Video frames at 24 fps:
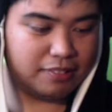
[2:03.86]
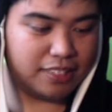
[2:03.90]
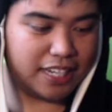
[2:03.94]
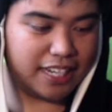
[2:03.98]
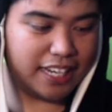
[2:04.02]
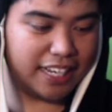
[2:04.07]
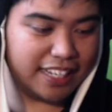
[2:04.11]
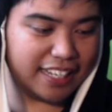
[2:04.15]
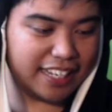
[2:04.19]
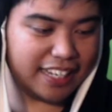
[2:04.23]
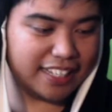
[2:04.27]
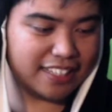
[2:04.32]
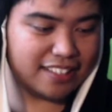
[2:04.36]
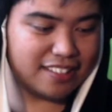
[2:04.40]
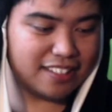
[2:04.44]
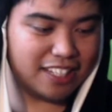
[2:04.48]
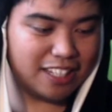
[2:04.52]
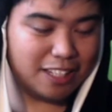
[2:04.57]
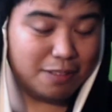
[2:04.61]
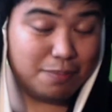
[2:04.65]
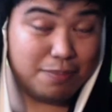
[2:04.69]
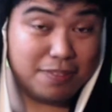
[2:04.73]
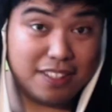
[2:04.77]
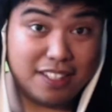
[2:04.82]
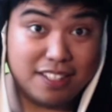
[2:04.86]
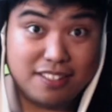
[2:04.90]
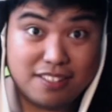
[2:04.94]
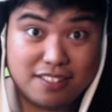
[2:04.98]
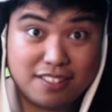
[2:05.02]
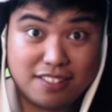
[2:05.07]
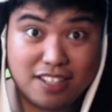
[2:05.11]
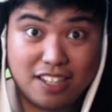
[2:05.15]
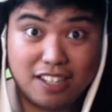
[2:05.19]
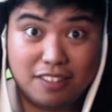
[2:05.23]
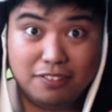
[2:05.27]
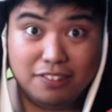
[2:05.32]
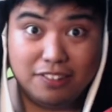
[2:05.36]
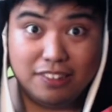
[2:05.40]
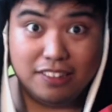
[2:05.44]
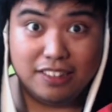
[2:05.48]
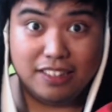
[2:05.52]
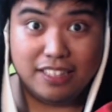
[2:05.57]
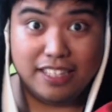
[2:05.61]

I like to keep things novel.